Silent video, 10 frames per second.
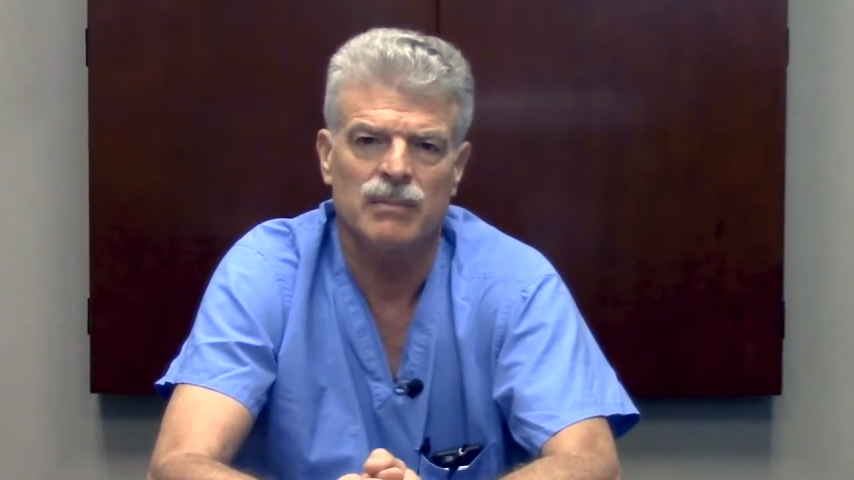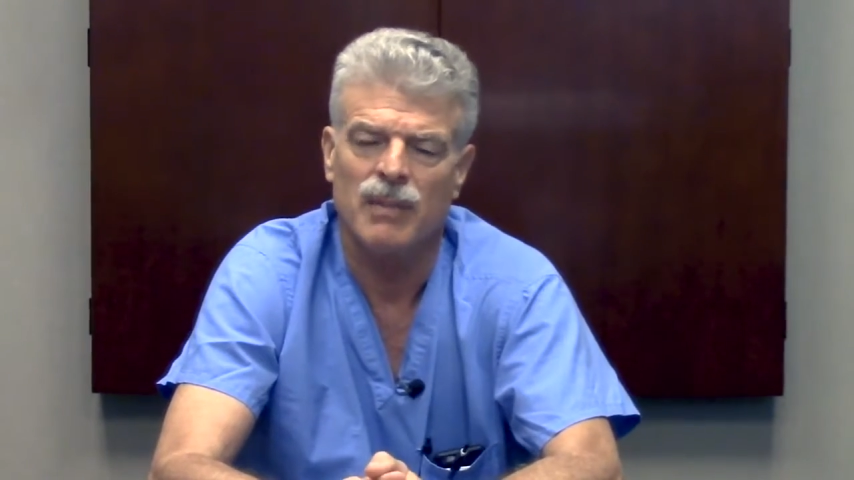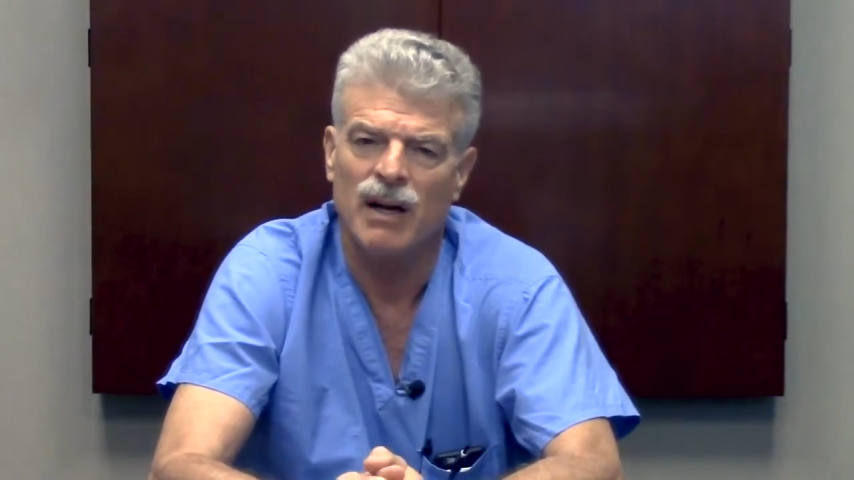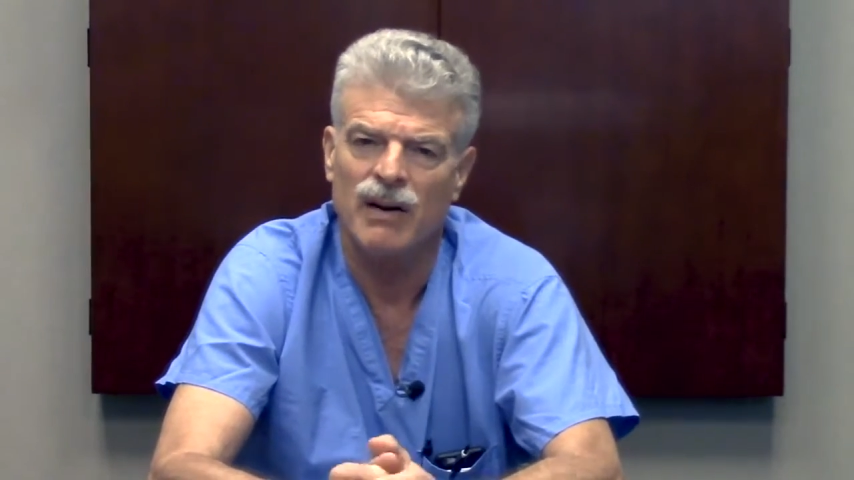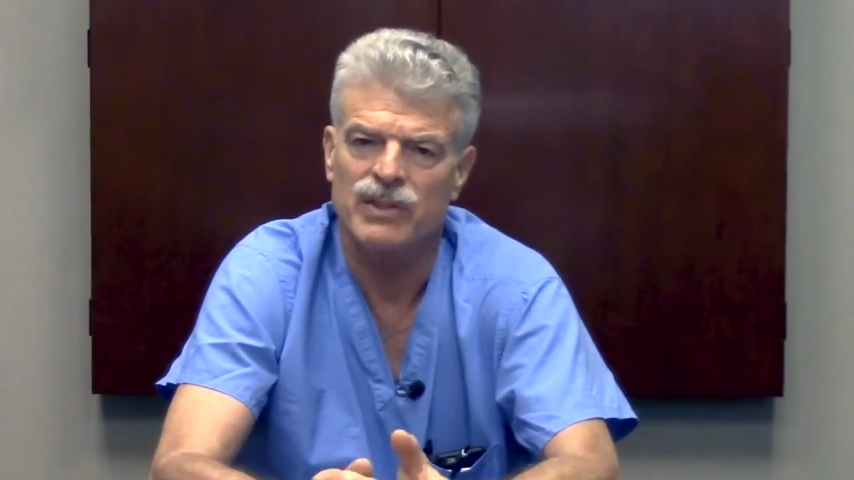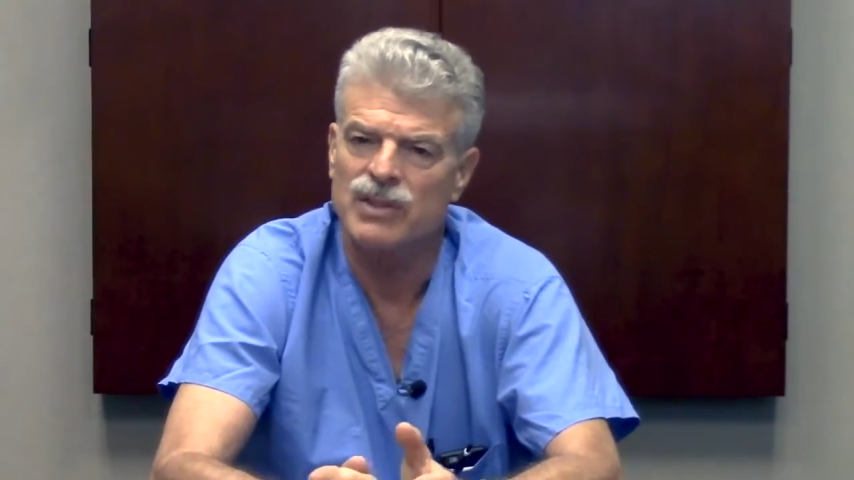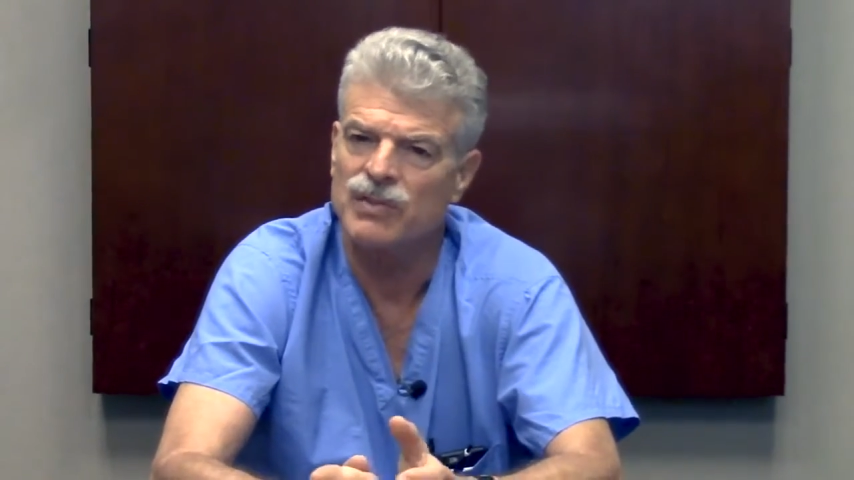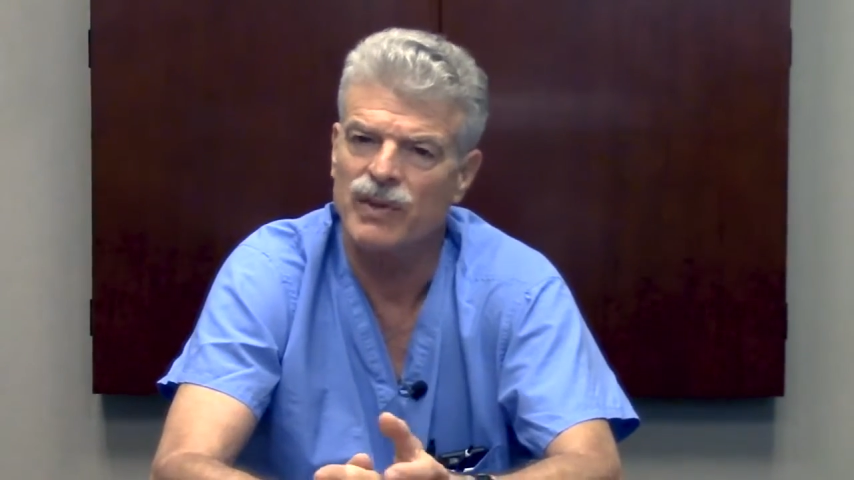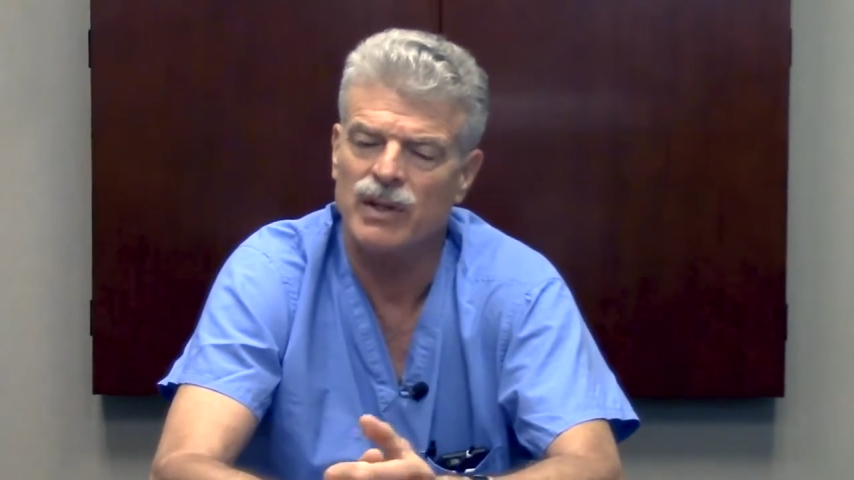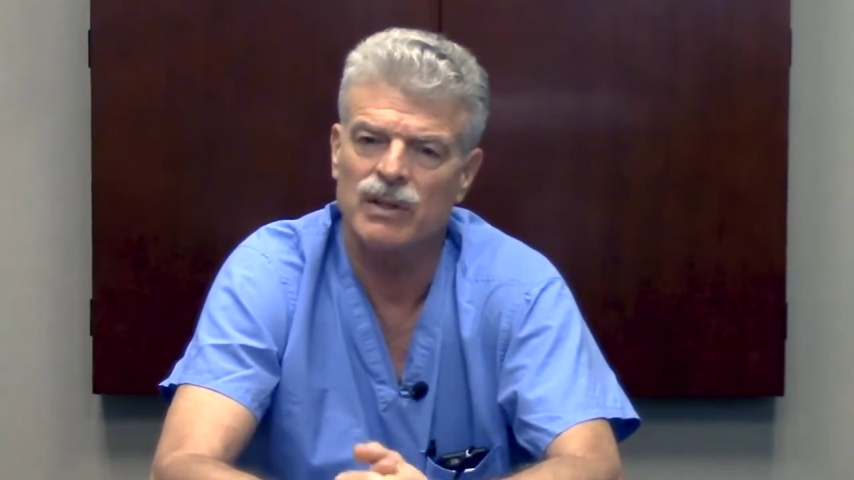My office
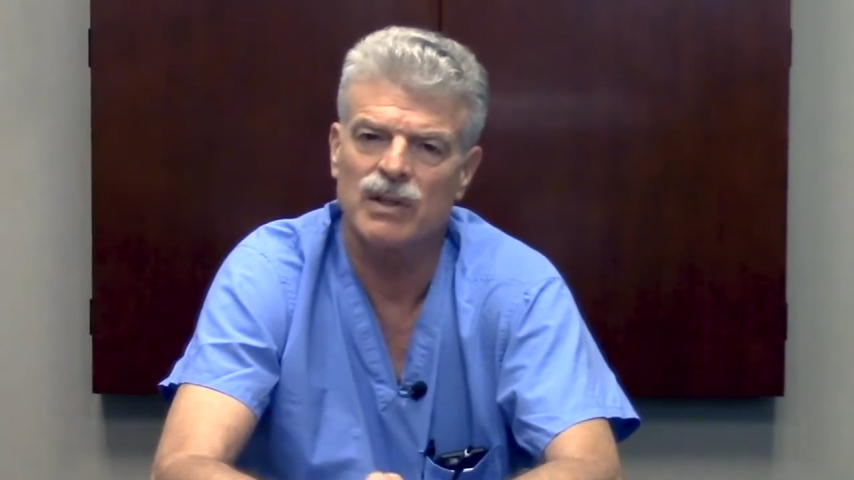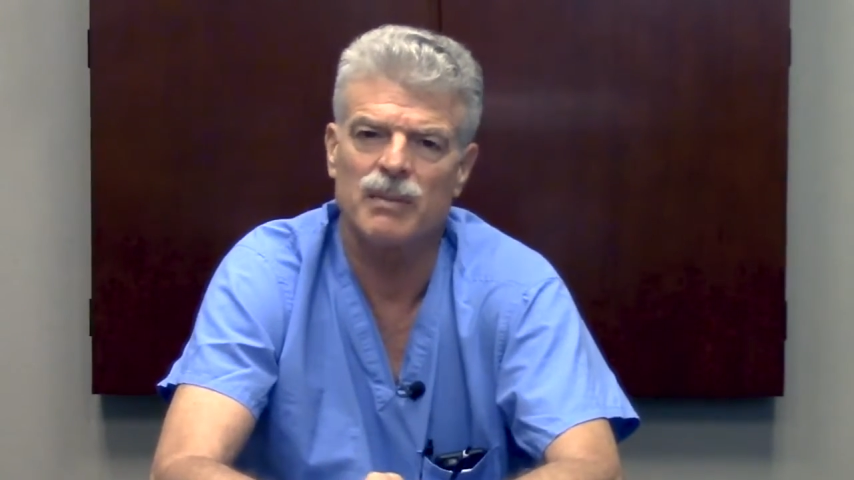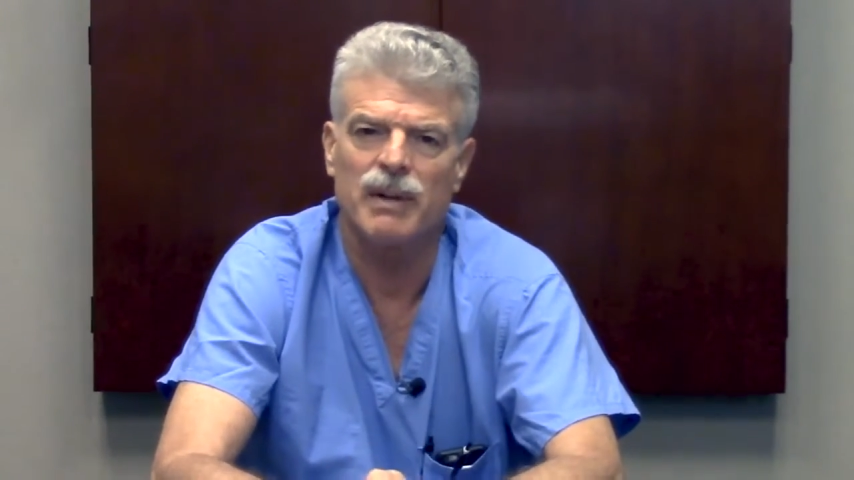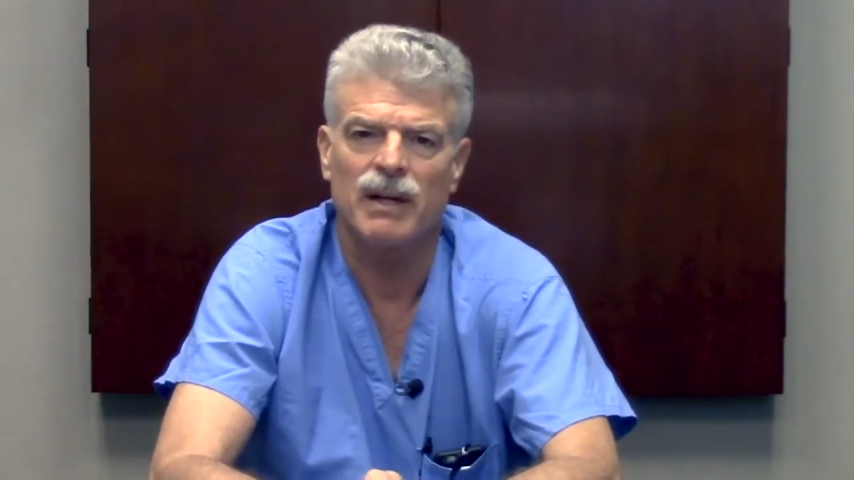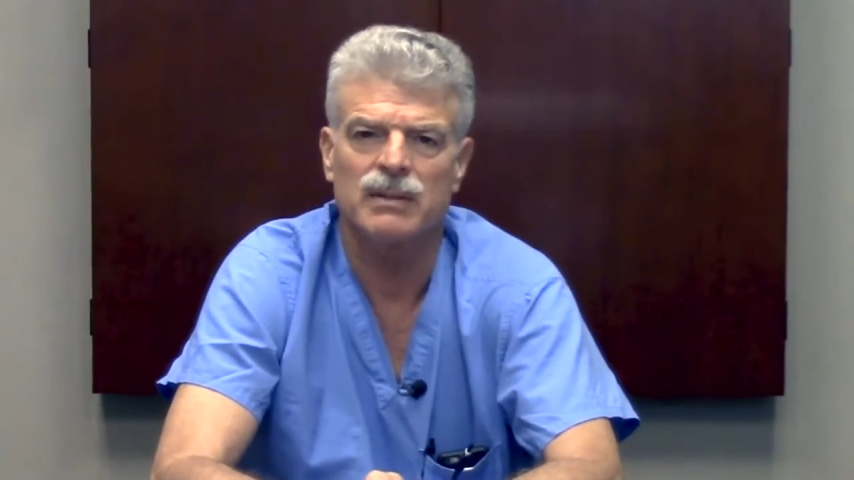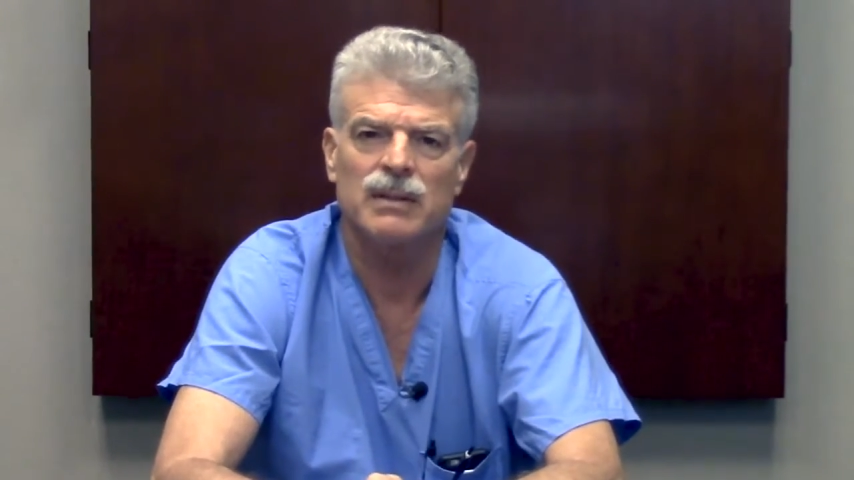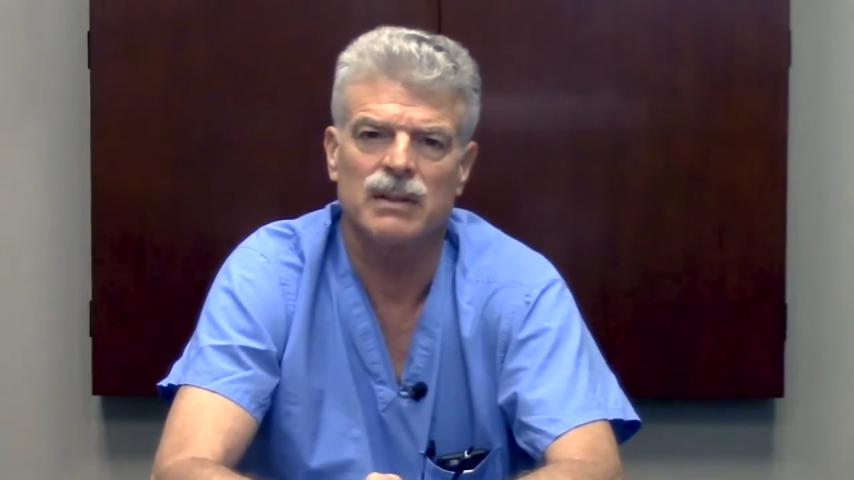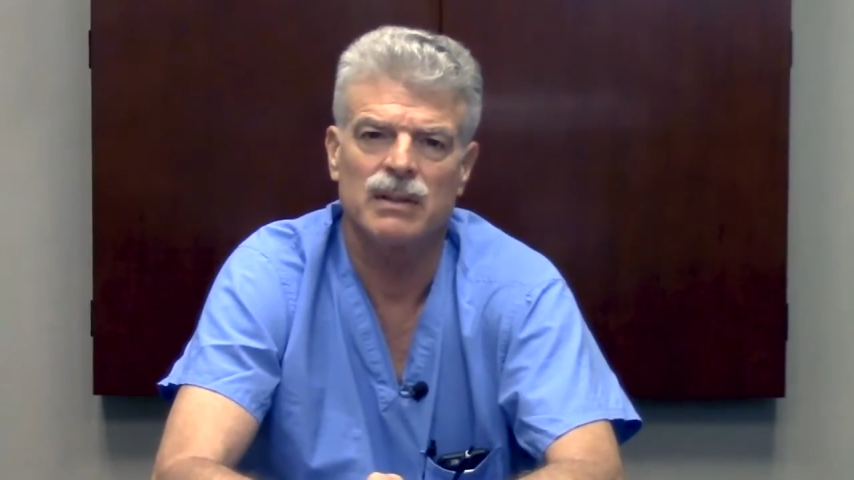is very good about